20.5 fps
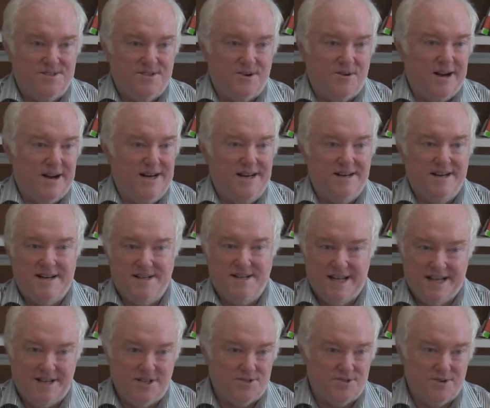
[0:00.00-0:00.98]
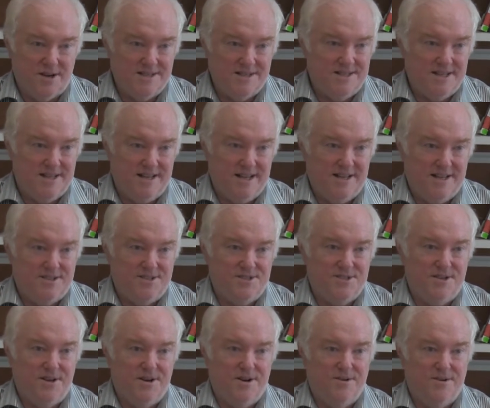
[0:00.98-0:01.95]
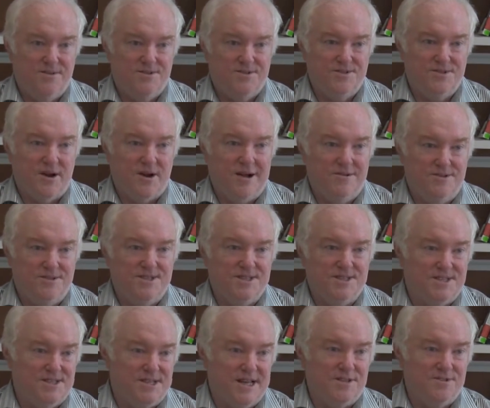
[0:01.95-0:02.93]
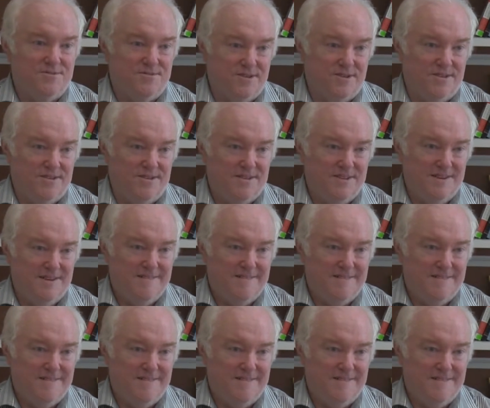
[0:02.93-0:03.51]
or I didn't take a drug today, so I was successful.